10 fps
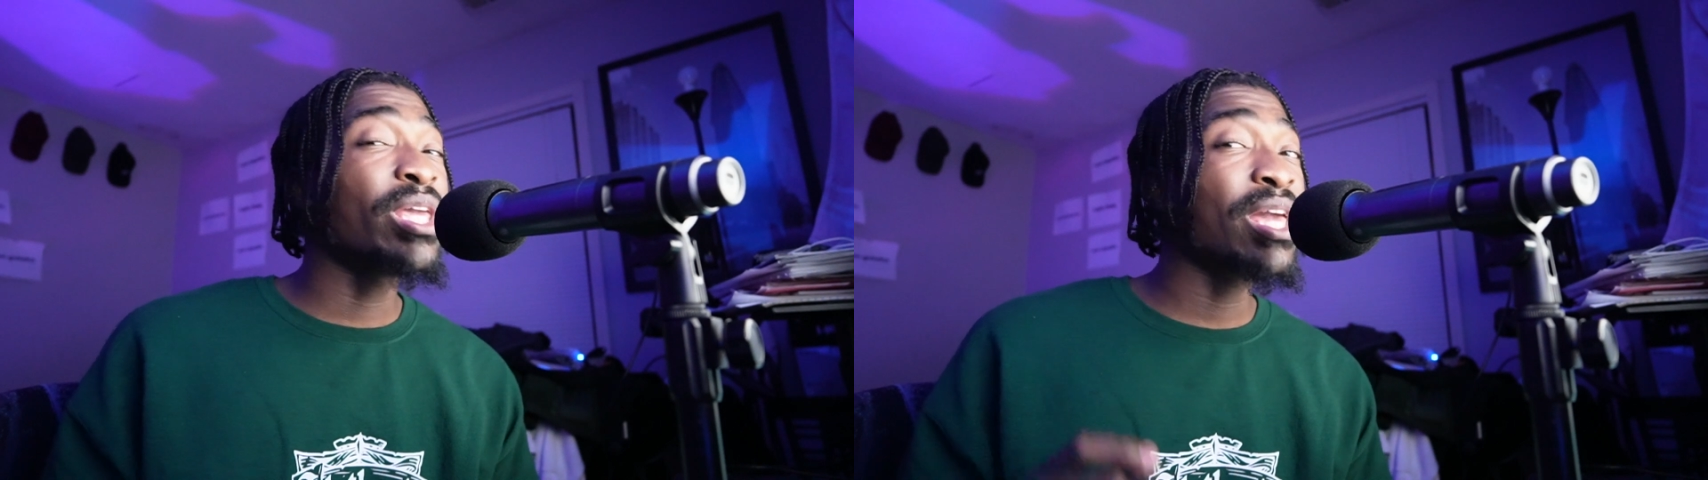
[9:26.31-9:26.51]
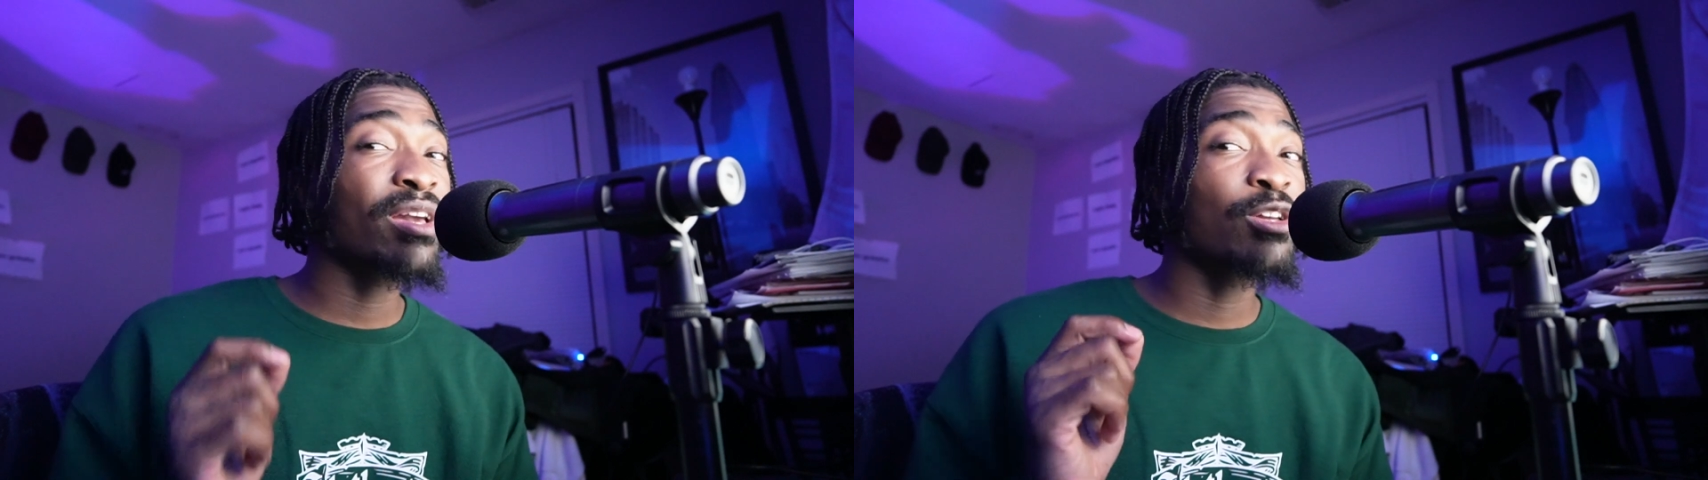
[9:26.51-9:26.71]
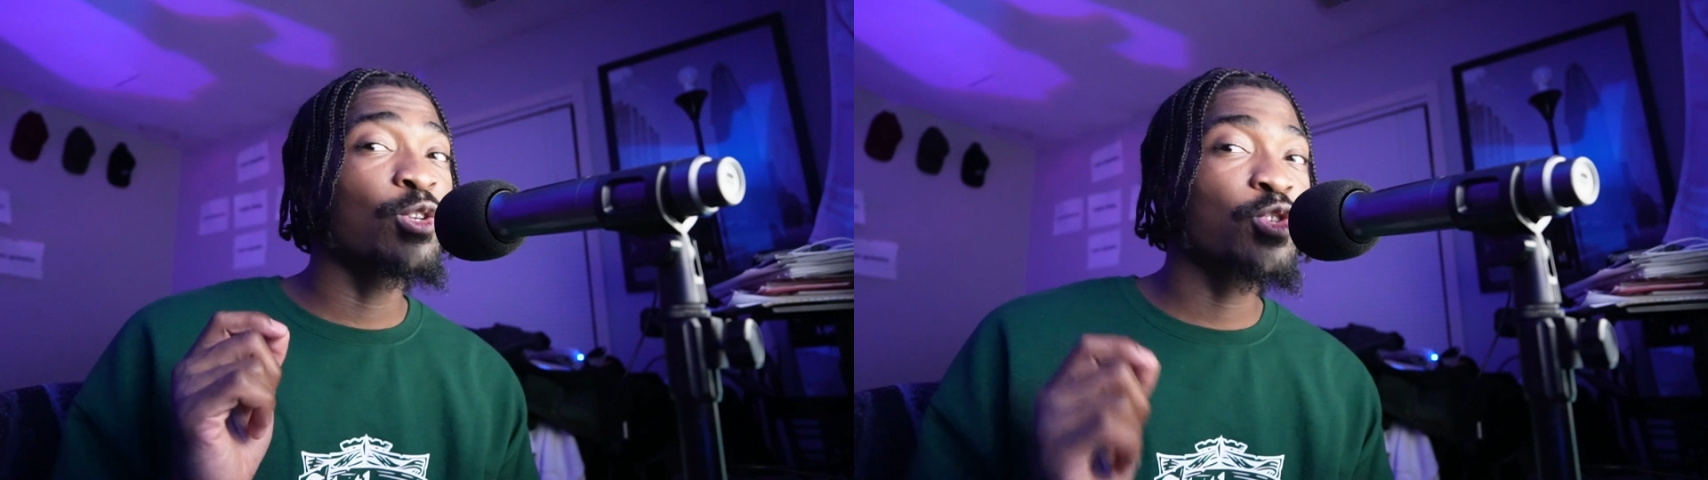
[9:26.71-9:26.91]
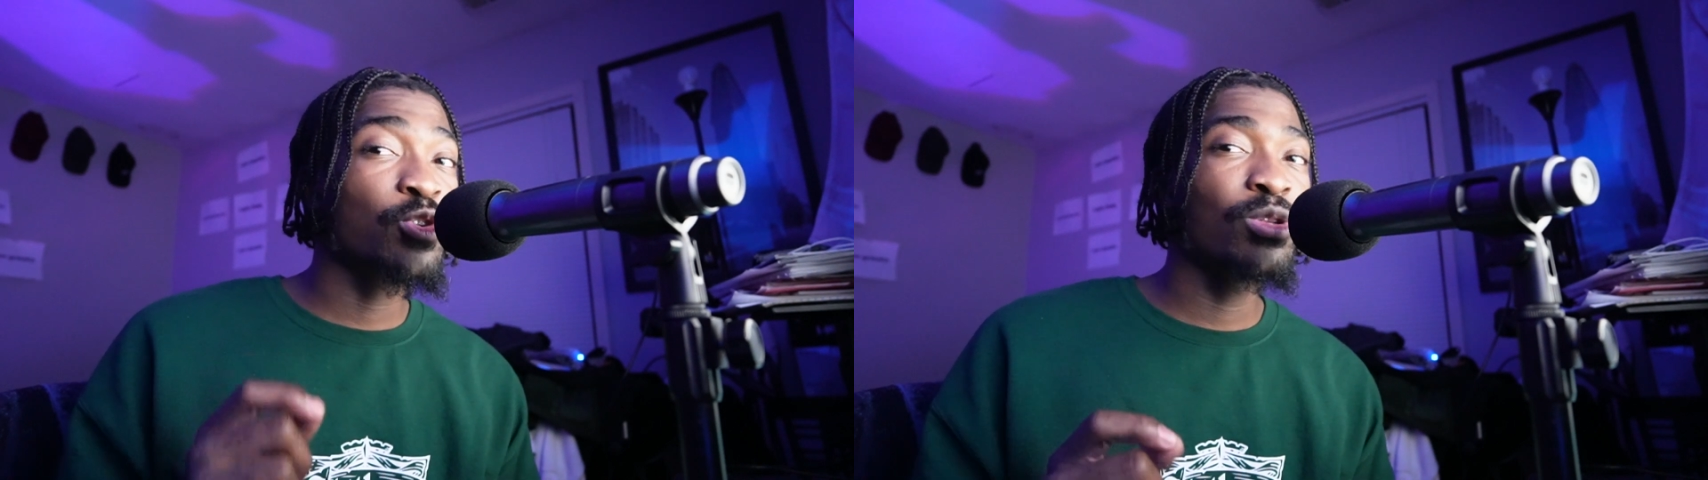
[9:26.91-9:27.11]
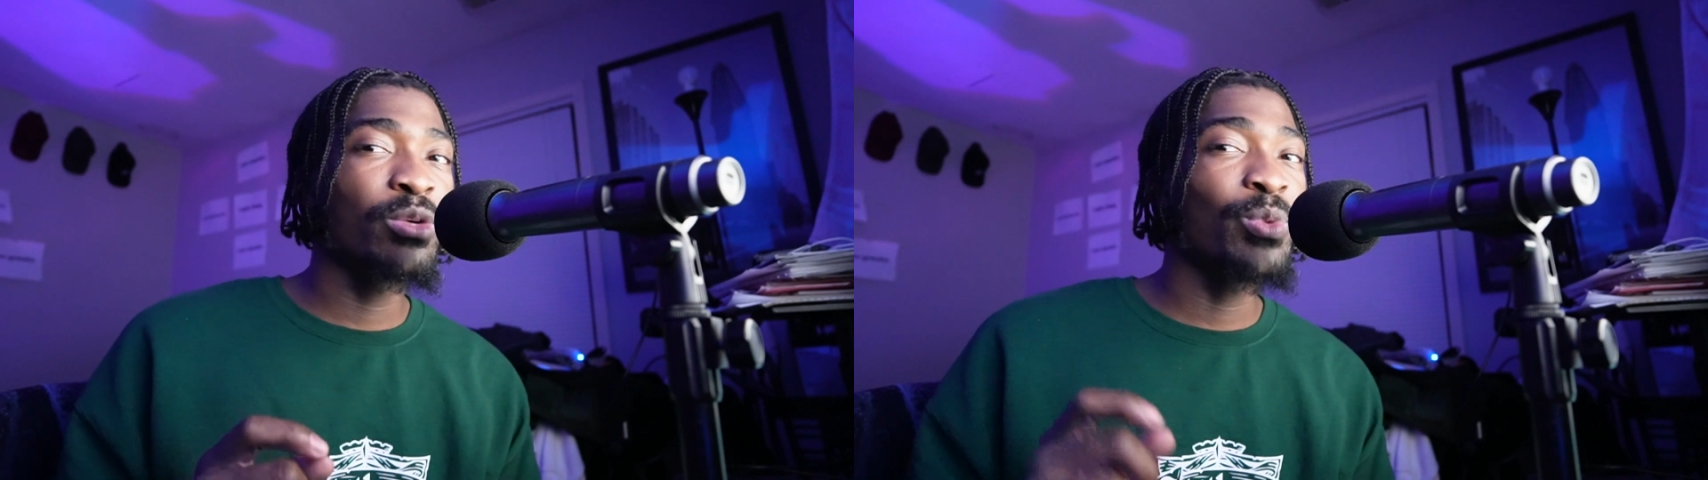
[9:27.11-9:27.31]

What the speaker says: can't control it.